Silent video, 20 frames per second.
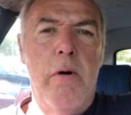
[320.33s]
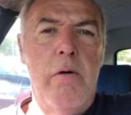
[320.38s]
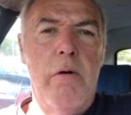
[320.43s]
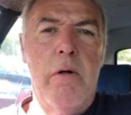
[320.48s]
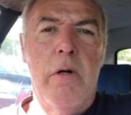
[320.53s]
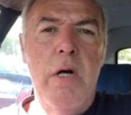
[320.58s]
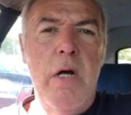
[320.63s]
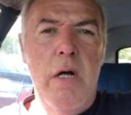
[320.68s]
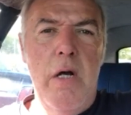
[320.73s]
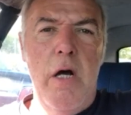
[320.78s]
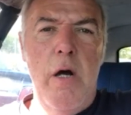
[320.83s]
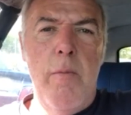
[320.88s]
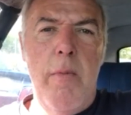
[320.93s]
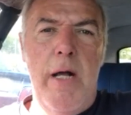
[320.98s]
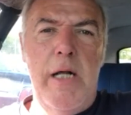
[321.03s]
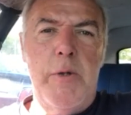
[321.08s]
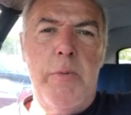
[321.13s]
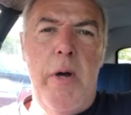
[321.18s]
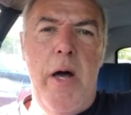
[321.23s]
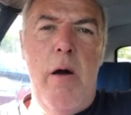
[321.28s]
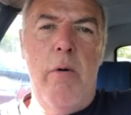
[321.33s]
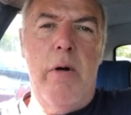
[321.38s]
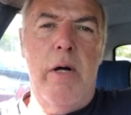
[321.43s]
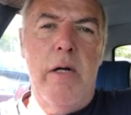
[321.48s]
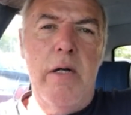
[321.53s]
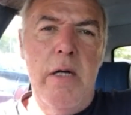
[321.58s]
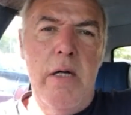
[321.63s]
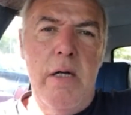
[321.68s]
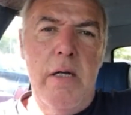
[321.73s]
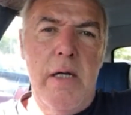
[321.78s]
or a miles per
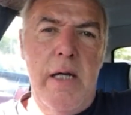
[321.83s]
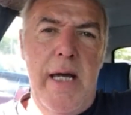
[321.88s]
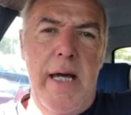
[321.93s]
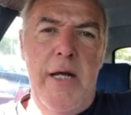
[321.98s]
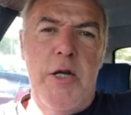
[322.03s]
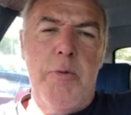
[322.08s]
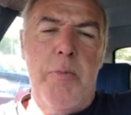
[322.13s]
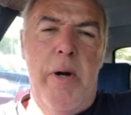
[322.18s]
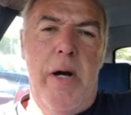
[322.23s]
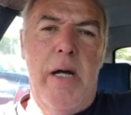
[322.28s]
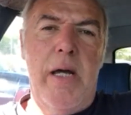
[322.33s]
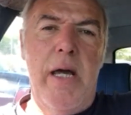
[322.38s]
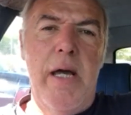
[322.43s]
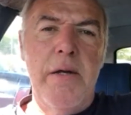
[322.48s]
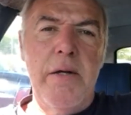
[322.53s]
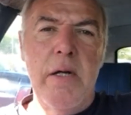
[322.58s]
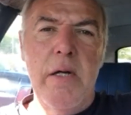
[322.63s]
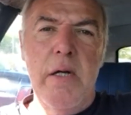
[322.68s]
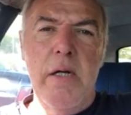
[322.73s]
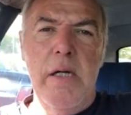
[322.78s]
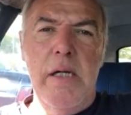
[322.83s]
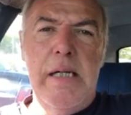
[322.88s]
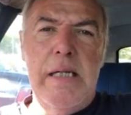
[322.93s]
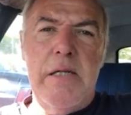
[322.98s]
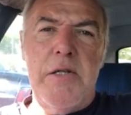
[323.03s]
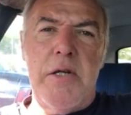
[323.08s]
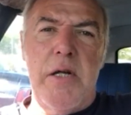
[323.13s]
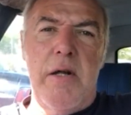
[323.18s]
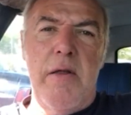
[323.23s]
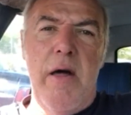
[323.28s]
hour gauge pack in
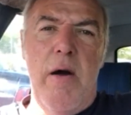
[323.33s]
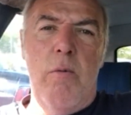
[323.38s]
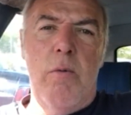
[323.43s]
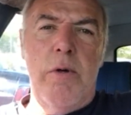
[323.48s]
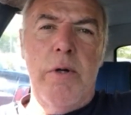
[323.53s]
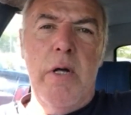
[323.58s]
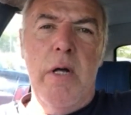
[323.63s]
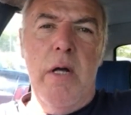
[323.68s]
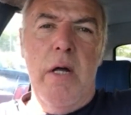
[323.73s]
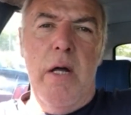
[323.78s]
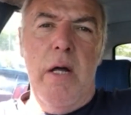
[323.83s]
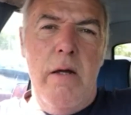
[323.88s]
instead of that one.